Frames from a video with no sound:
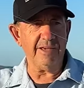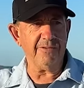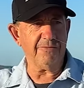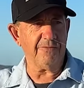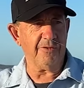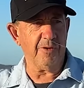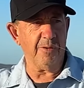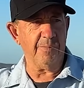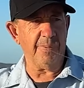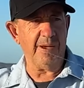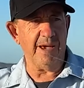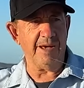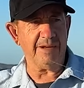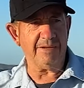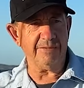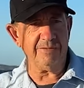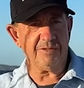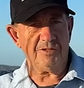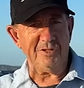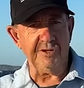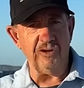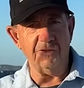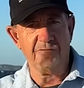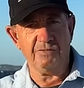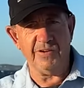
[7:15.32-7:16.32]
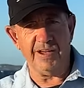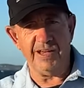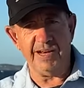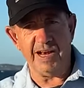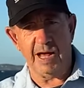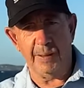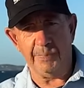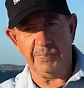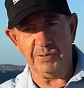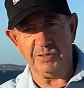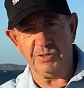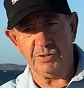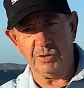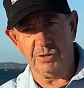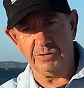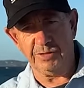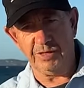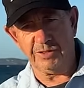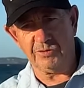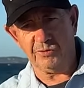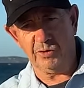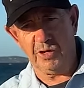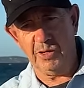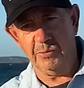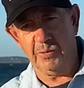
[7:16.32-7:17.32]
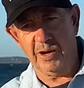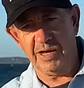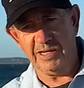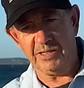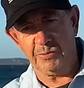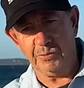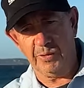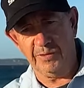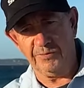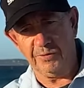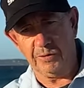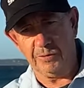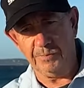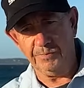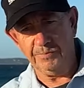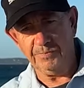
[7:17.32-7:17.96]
for about two feet up until the three-way swivel.